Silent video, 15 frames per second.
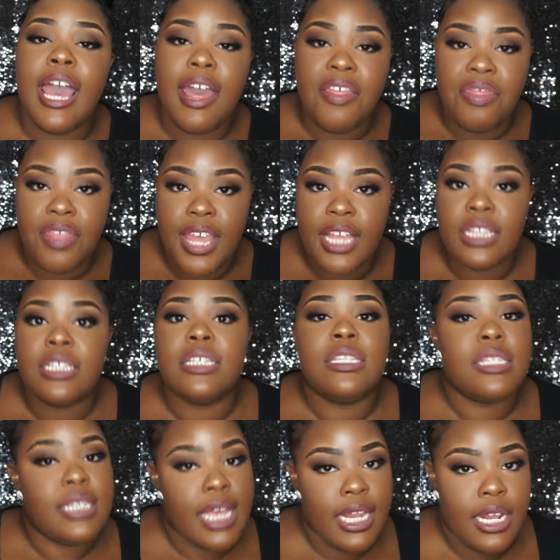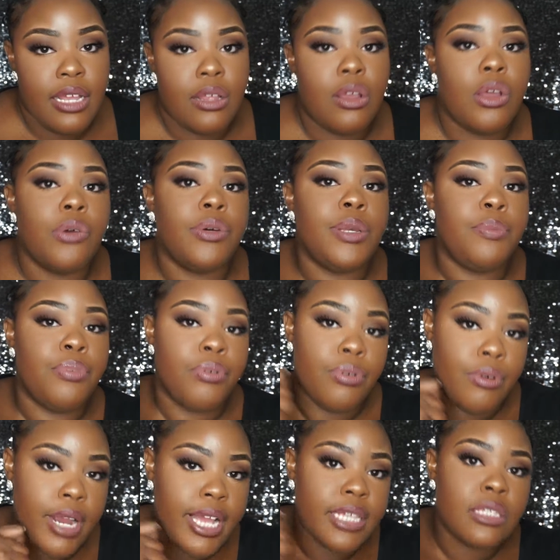And then to set it, we
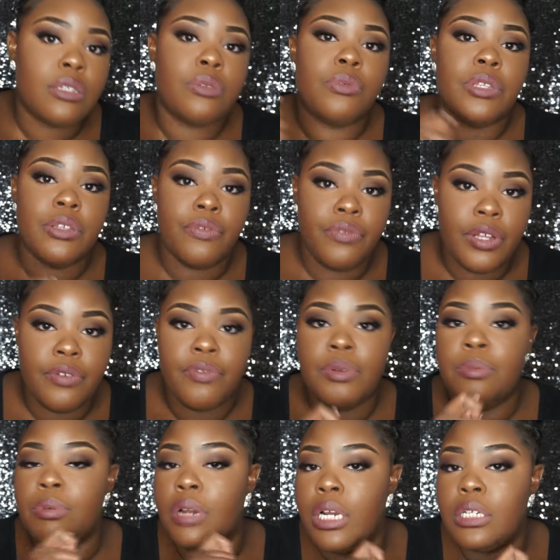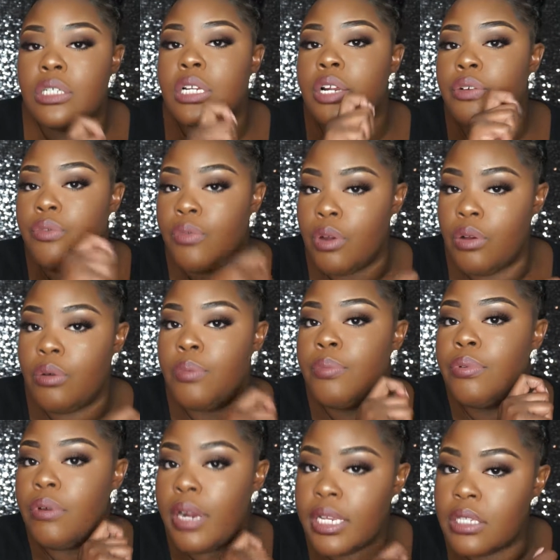press with a fluffy brush and roll,
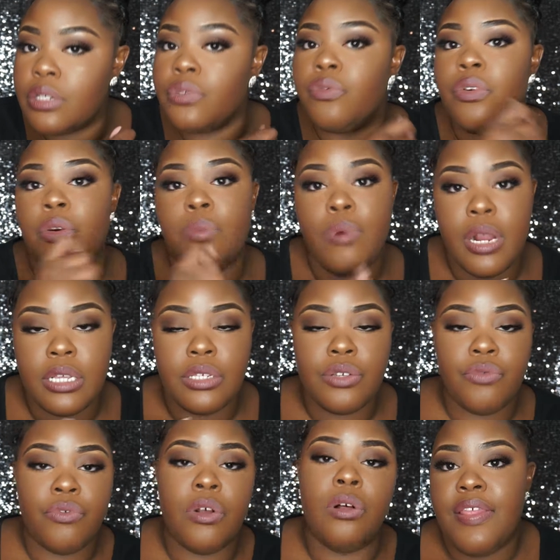press and roll, press and roll.